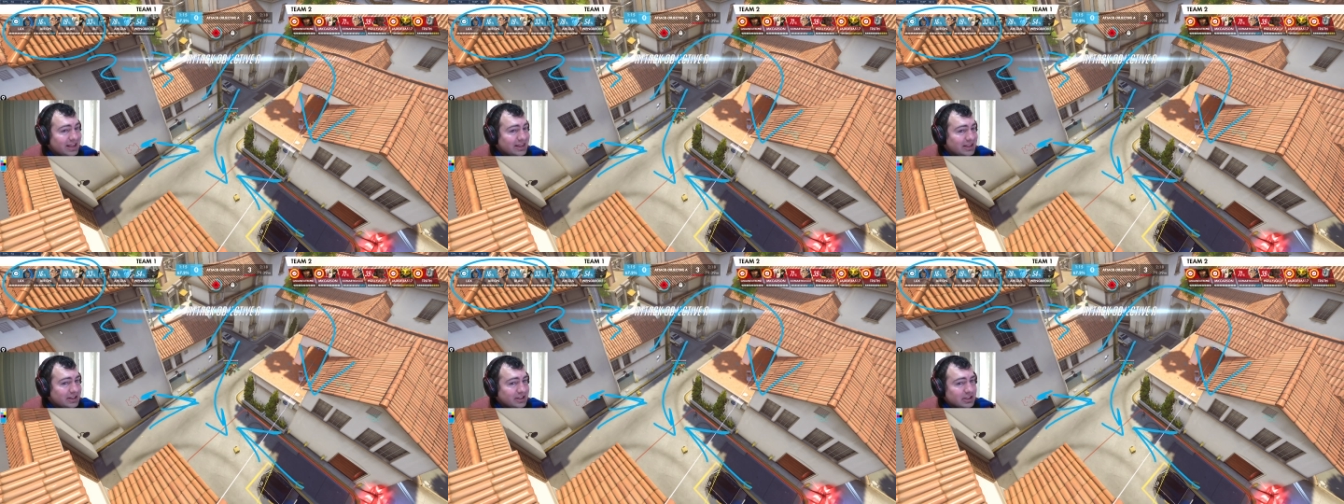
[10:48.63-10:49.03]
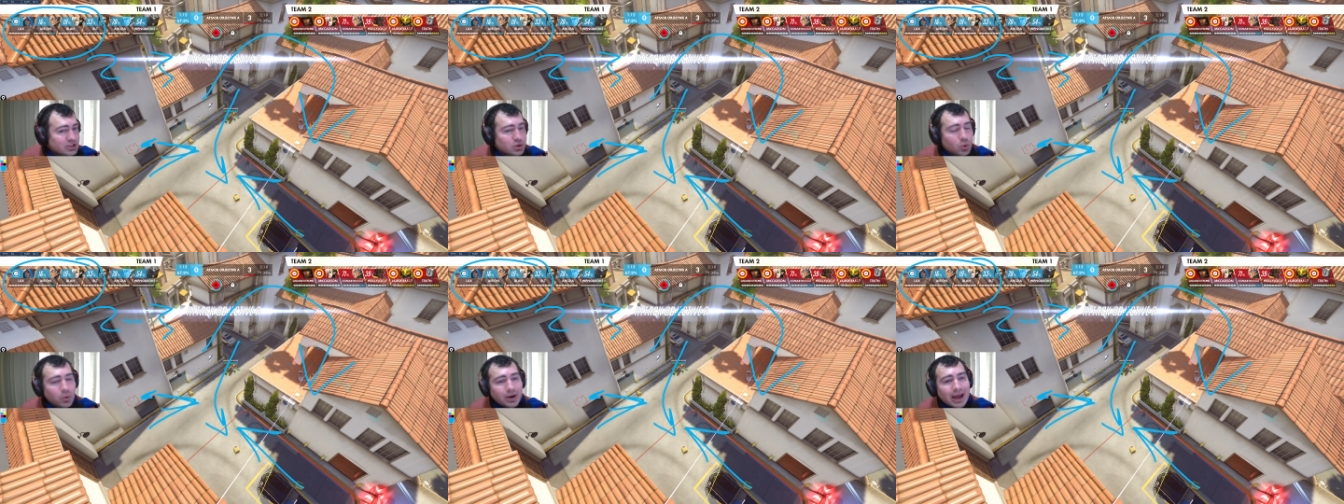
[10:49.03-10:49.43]
the
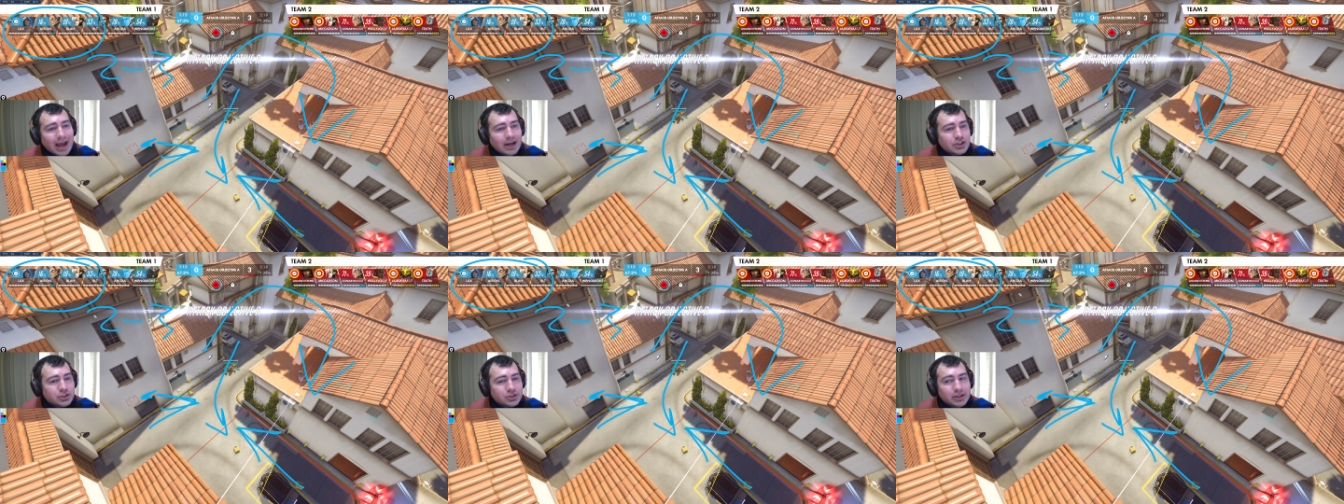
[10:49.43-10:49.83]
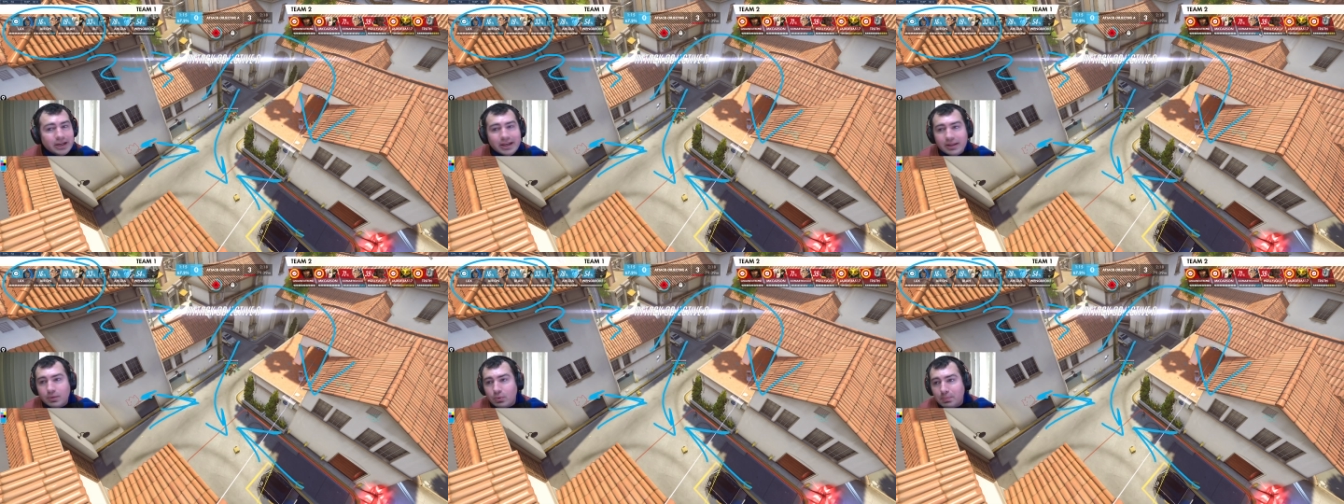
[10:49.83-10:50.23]
Discord,
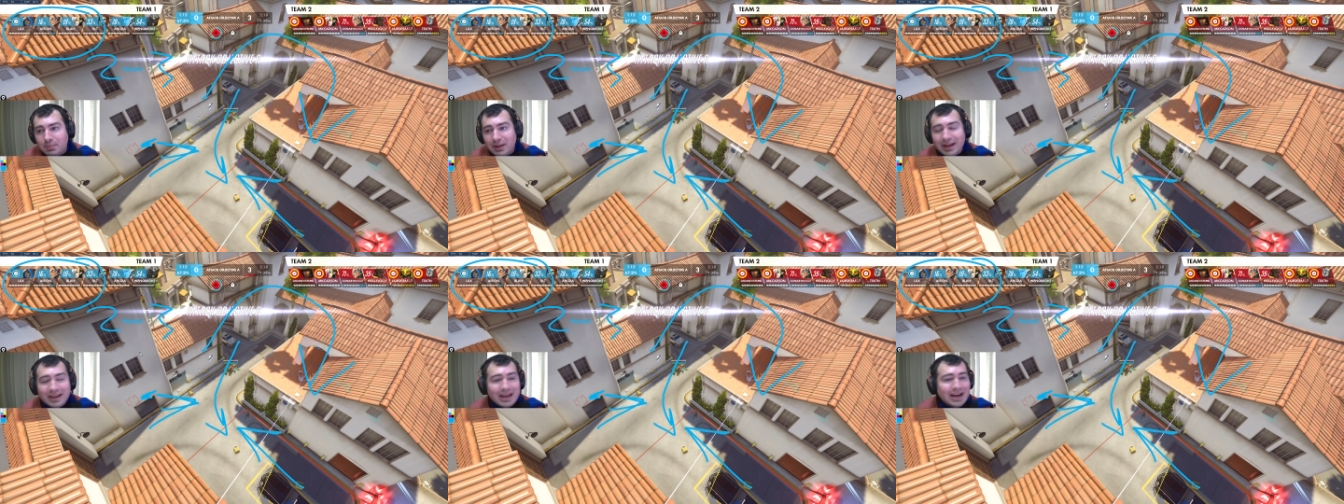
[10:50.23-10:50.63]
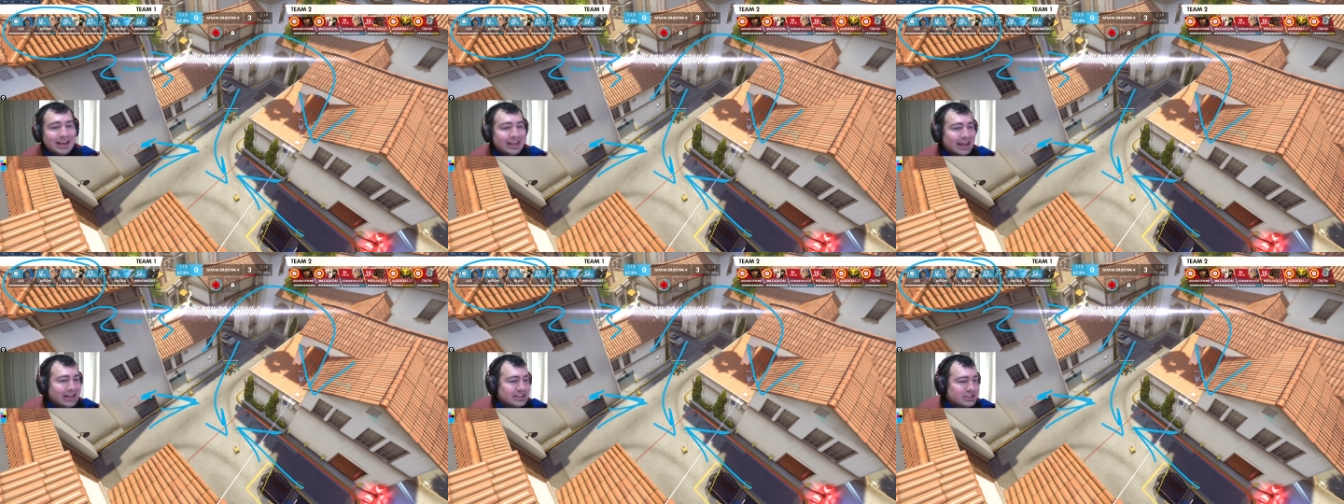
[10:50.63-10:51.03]
actually, that were playing
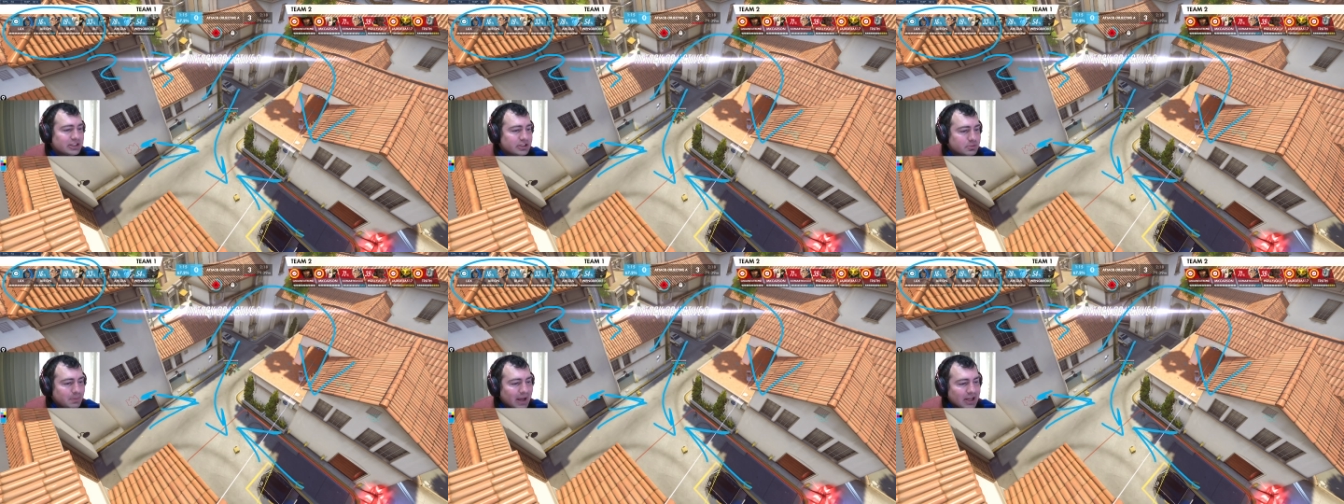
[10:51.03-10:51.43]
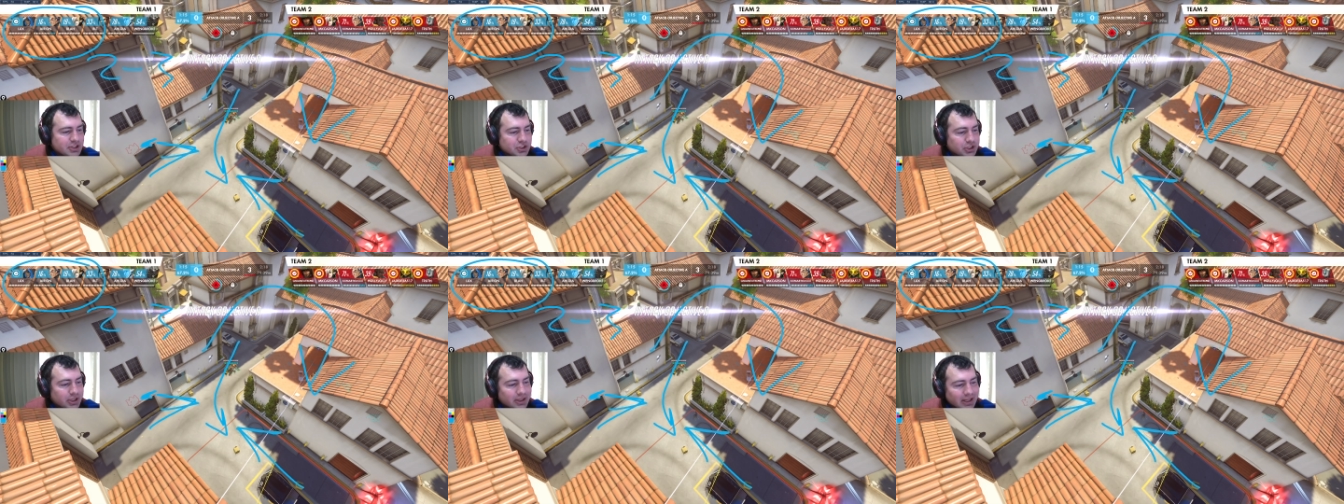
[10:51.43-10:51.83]
against this
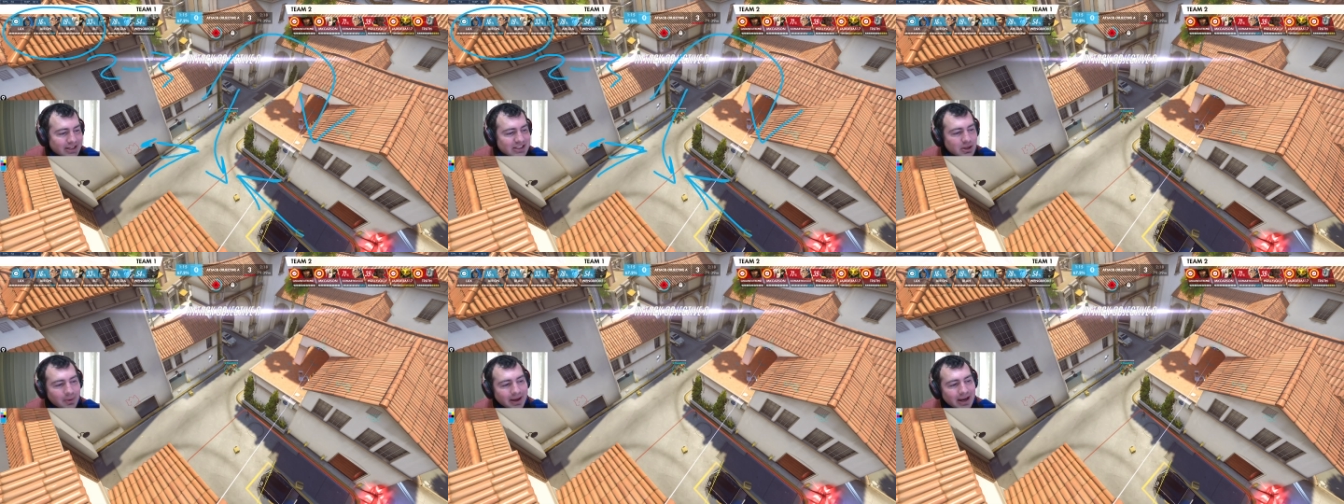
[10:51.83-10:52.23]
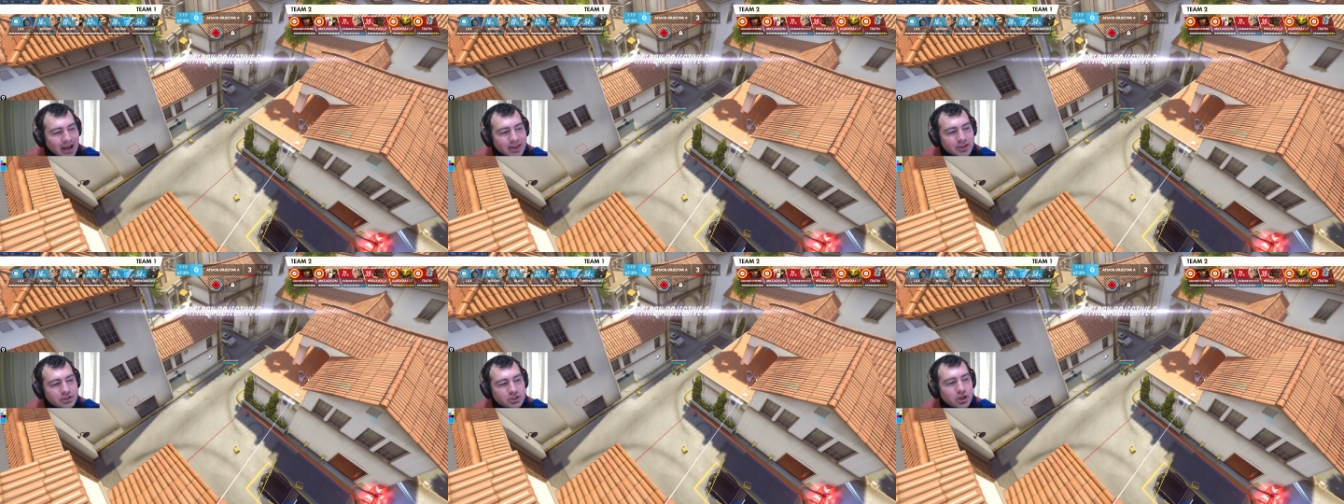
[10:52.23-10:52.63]
Bastion. That's how I
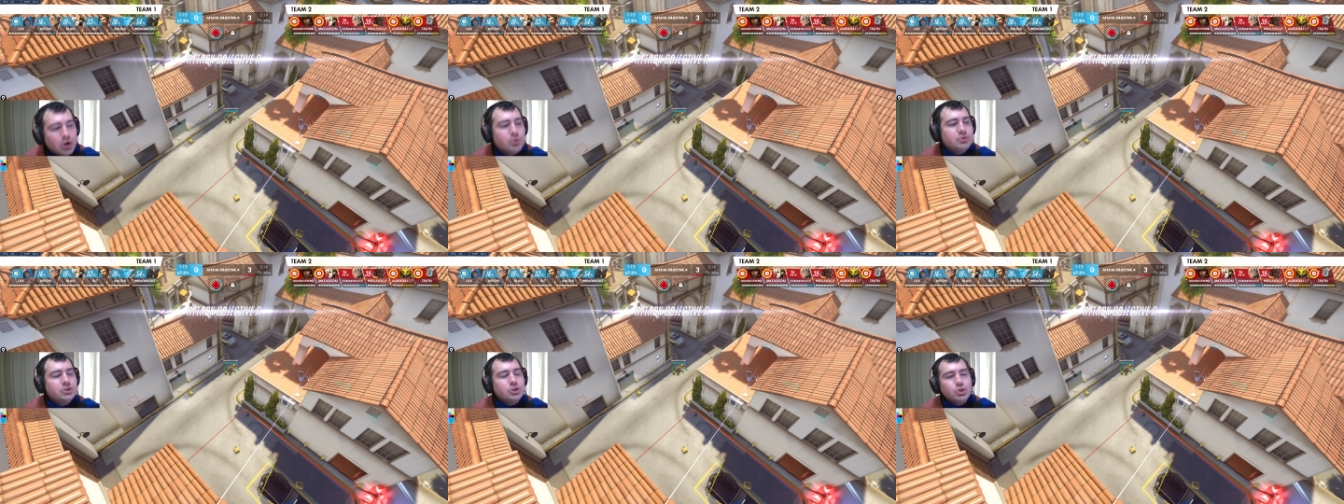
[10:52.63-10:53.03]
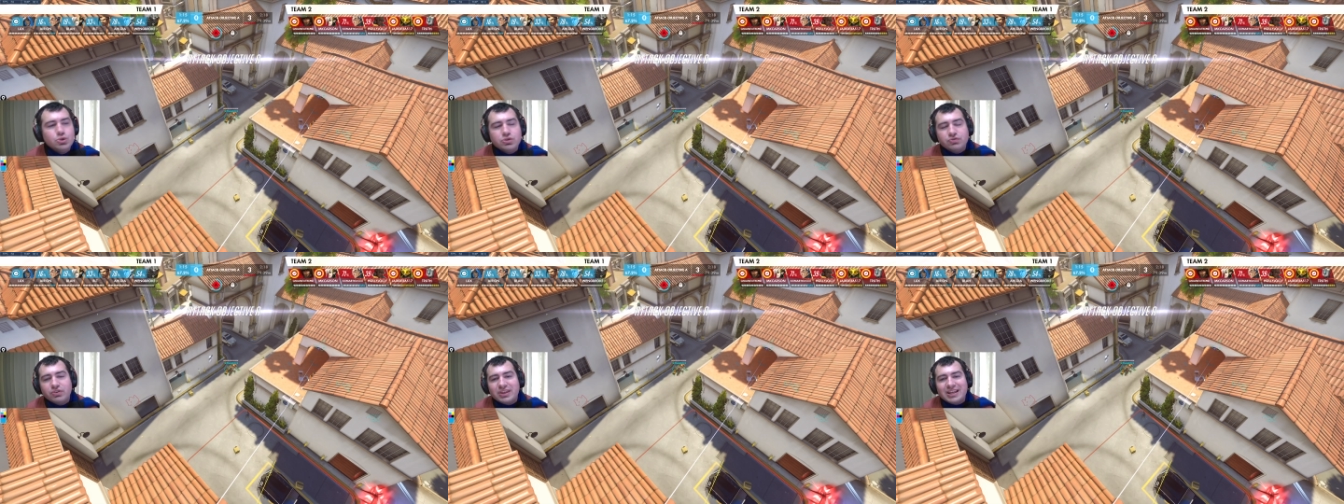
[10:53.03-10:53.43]
got this code to
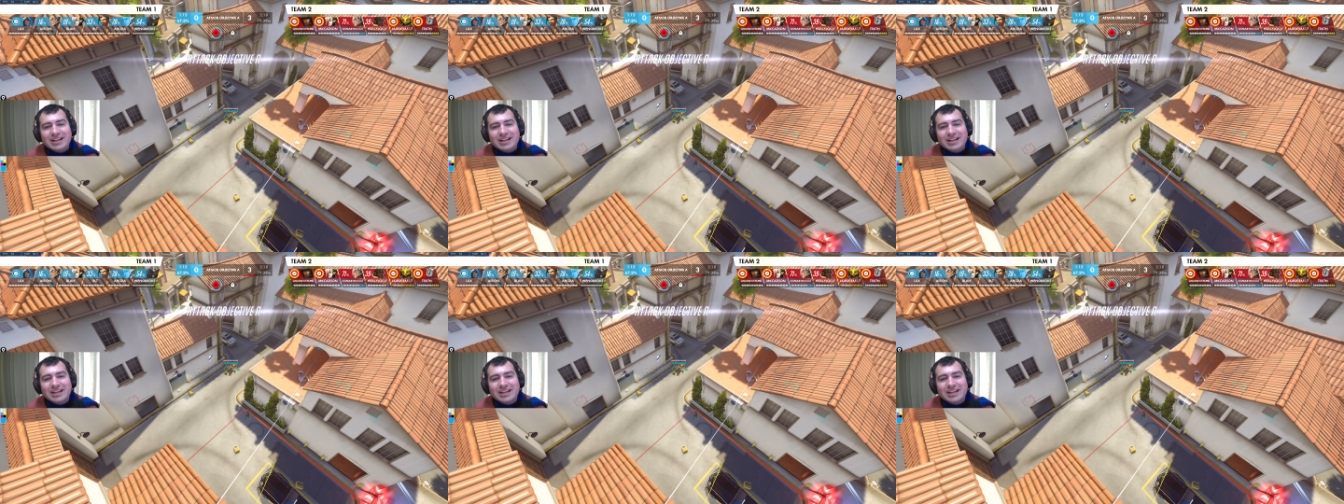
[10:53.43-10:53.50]
use for the